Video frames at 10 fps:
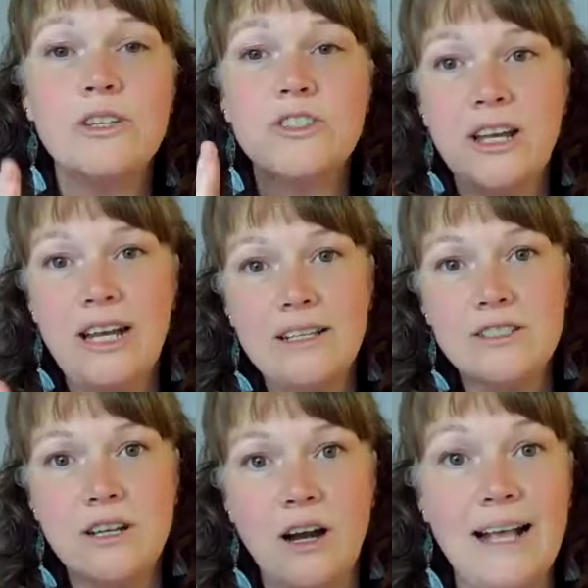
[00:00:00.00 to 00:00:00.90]
line of
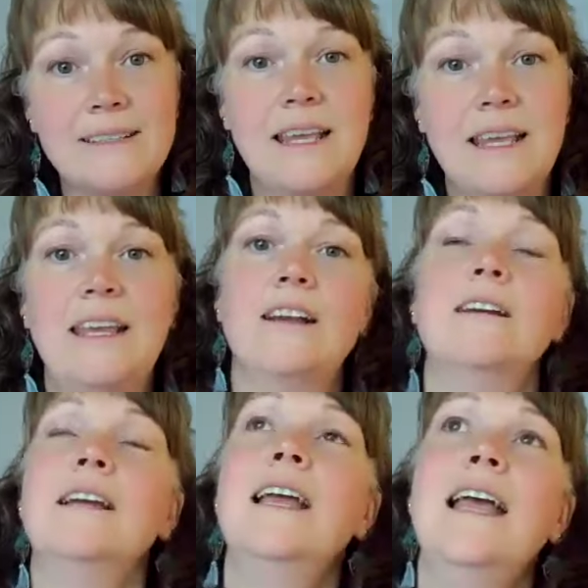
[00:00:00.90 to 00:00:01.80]
questioning. Start asking
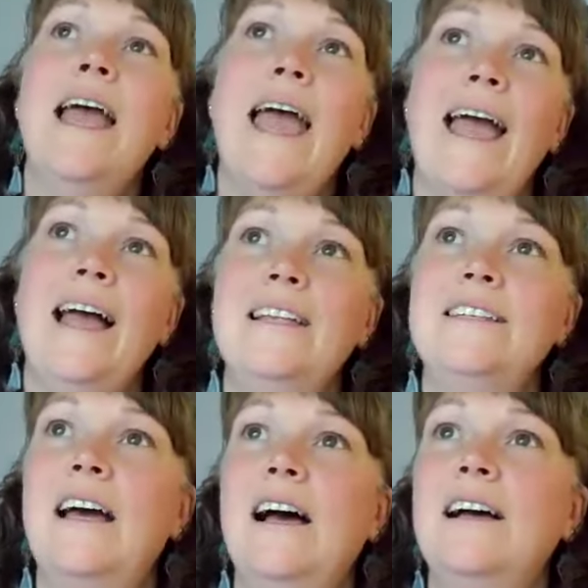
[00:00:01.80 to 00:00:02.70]
here.
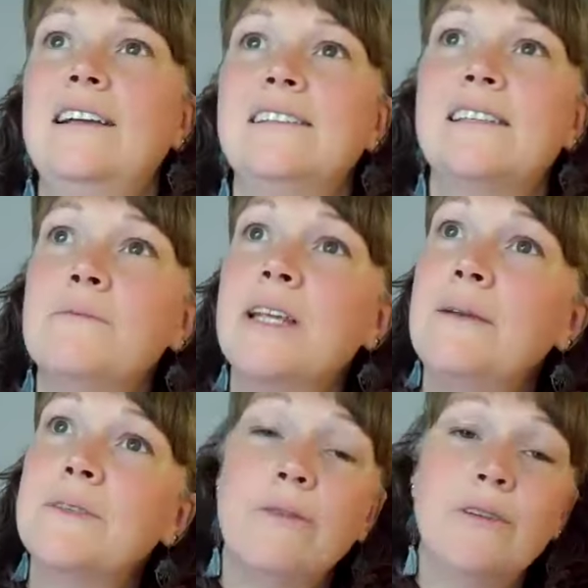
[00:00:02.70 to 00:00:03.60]
And
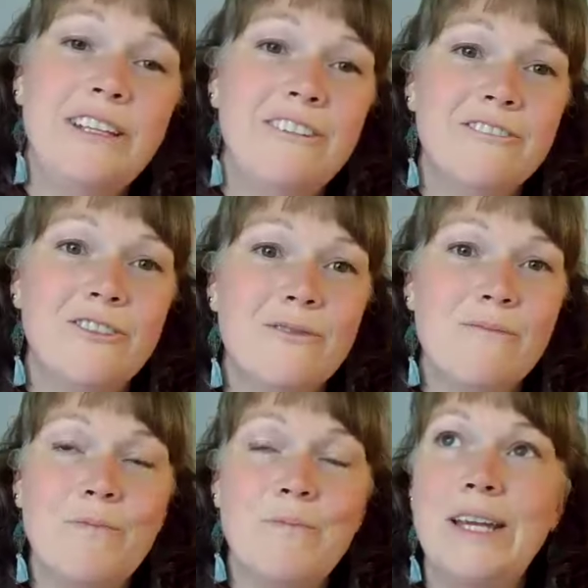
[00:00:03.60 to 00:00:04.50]
sometimes I relieve
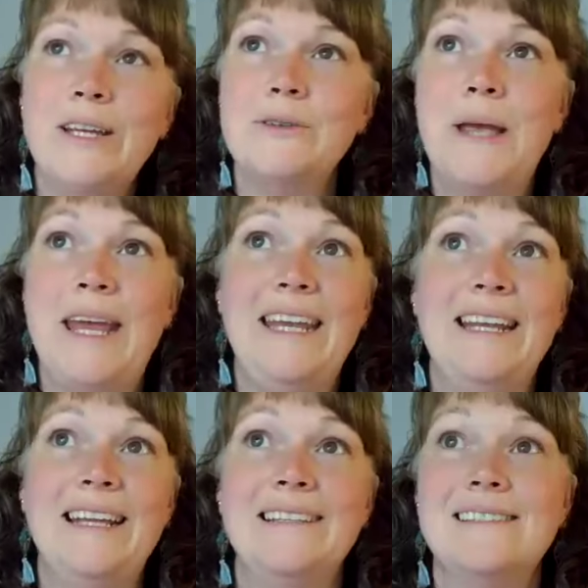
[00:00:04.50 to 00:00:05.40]
my own
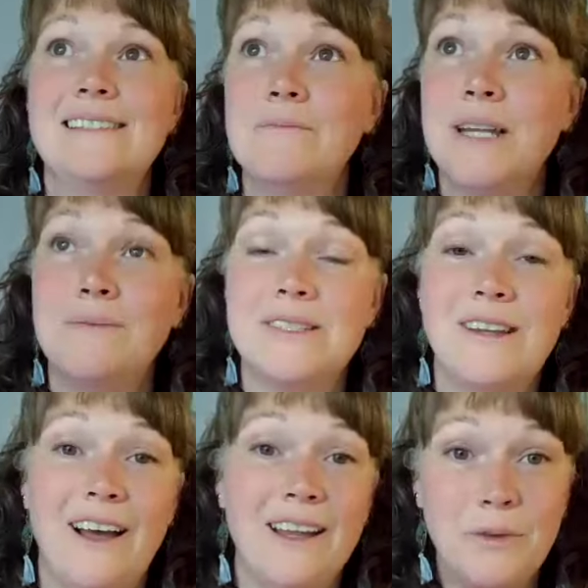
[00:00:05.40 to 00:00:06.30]
pain and
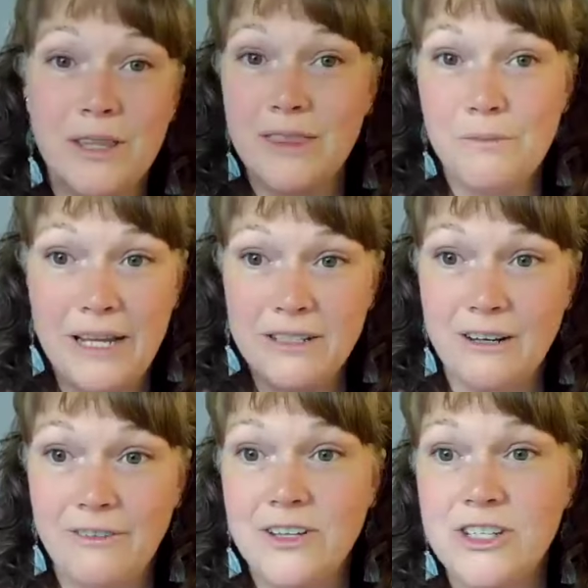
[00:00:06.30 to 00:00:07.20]
sometimes not with the
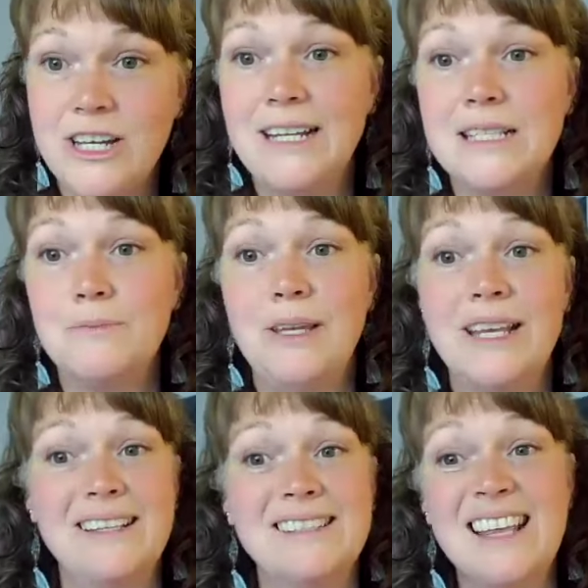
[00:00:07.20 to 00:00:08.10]
plantar fasciitis
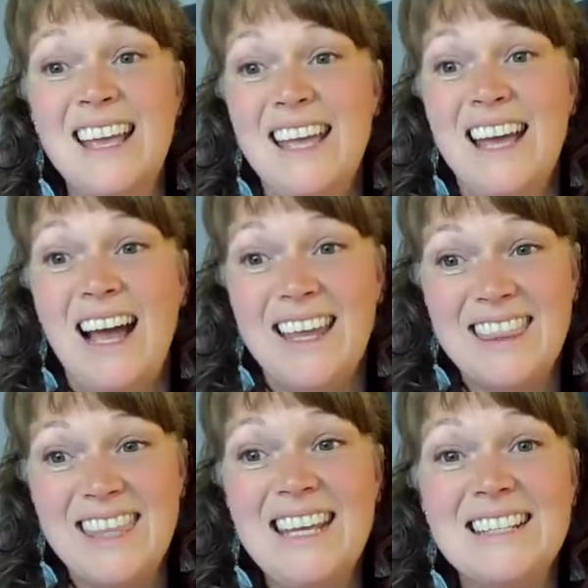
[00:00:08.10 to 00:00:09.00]
because
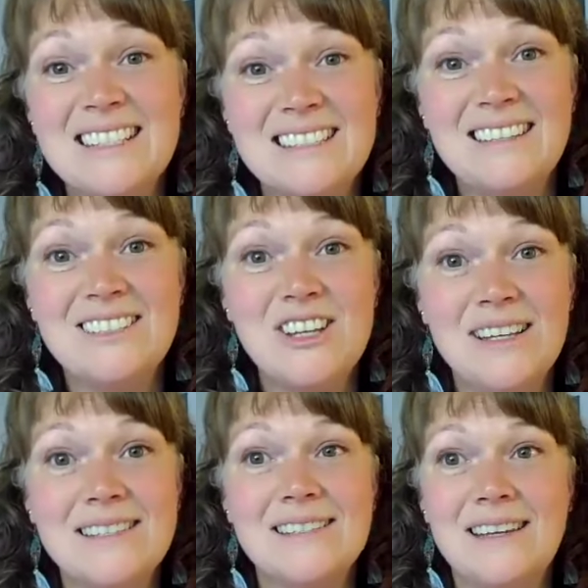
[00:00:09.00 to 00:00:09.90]
I think it's
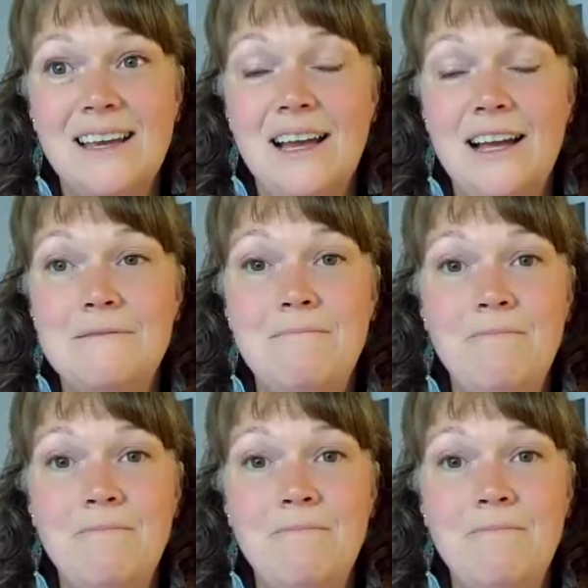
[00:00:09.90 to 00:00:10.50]
just